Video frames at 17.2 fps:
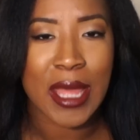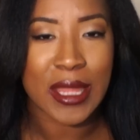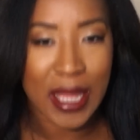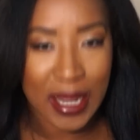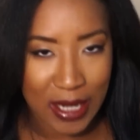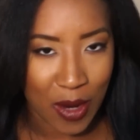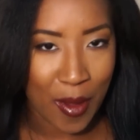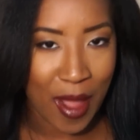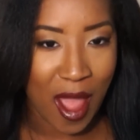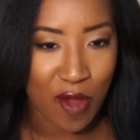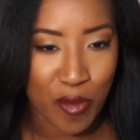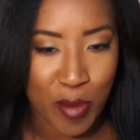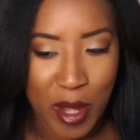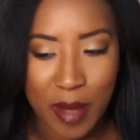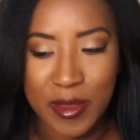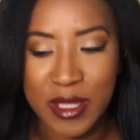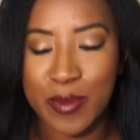that don't have
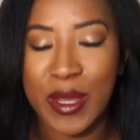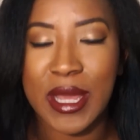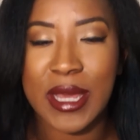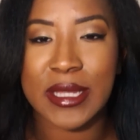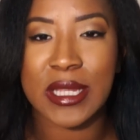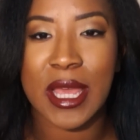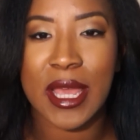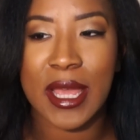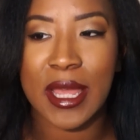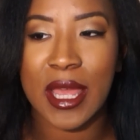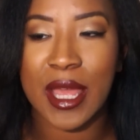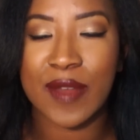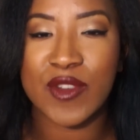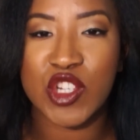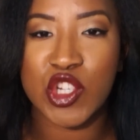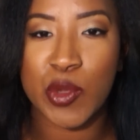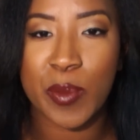pumps, because it
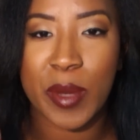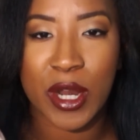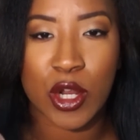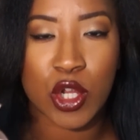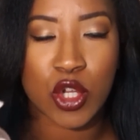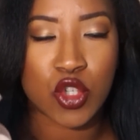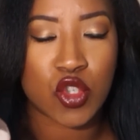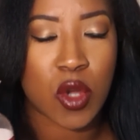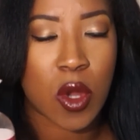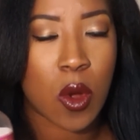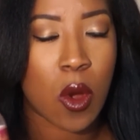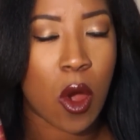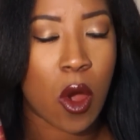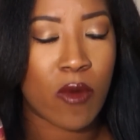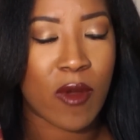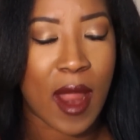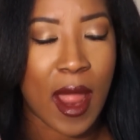gives you better
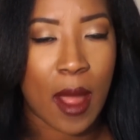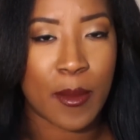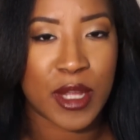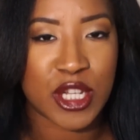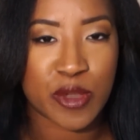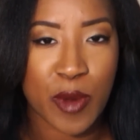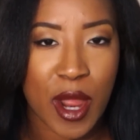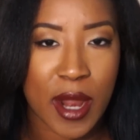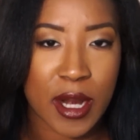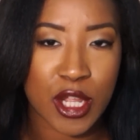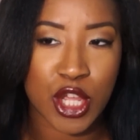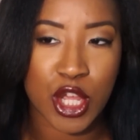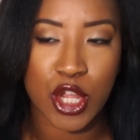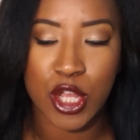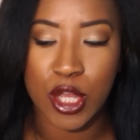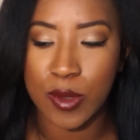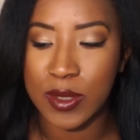control over how much product
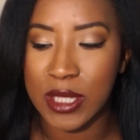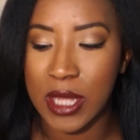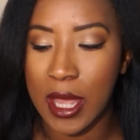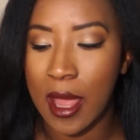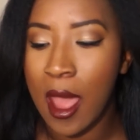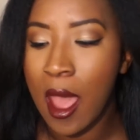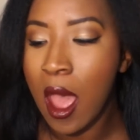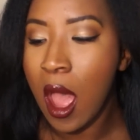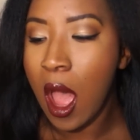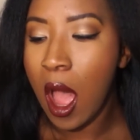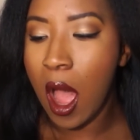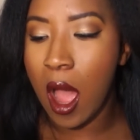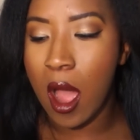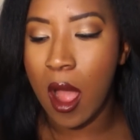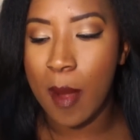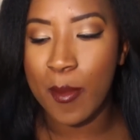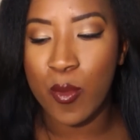you're using.
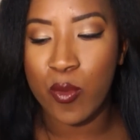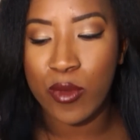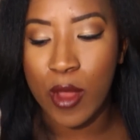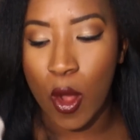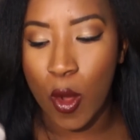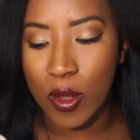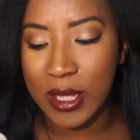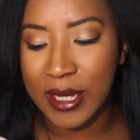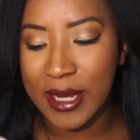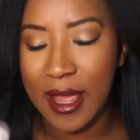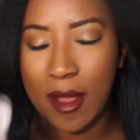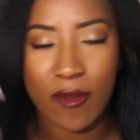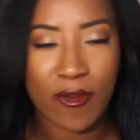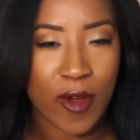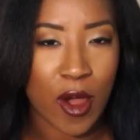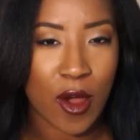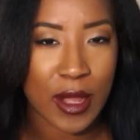The only
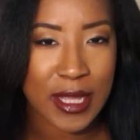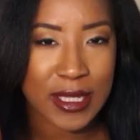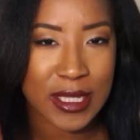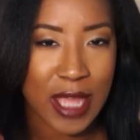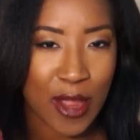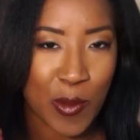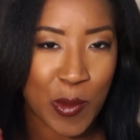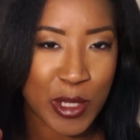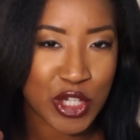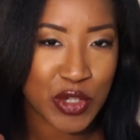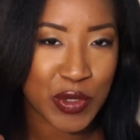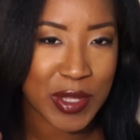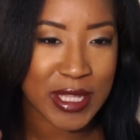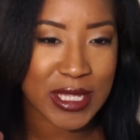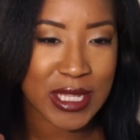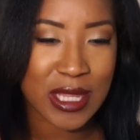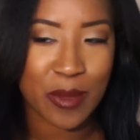downfall is, like, once you get to